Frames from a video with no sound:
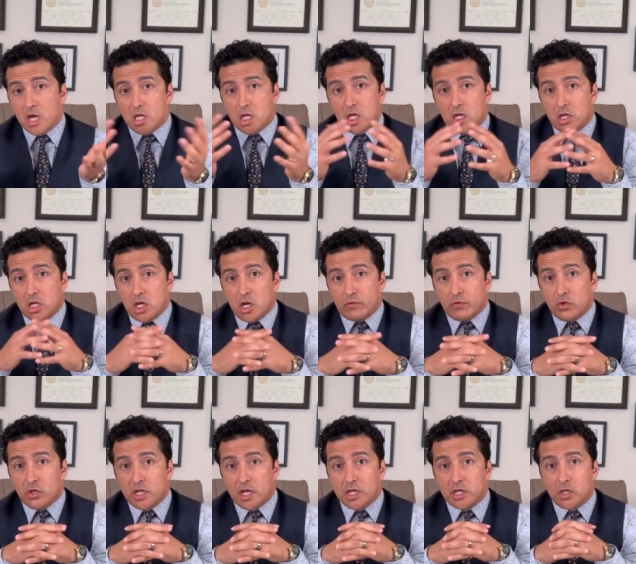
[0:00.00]
you, you know,
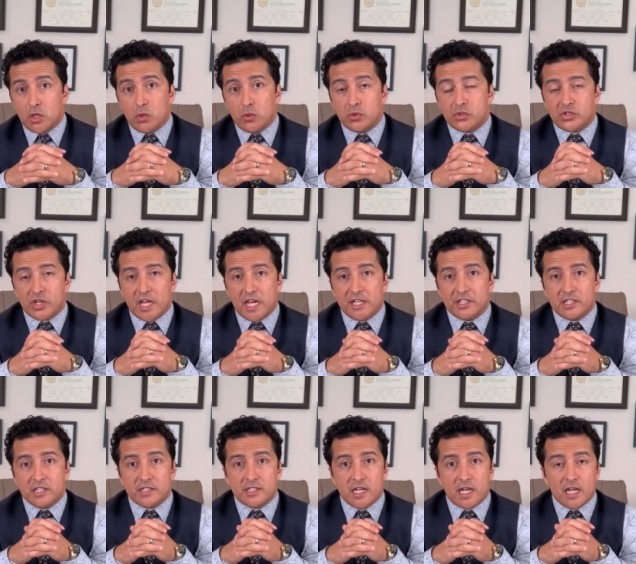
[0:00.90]
you can use
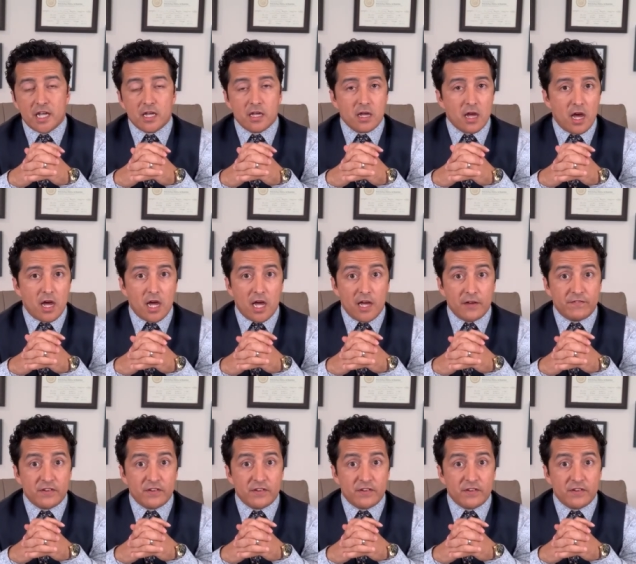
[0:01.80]
HSA, uh,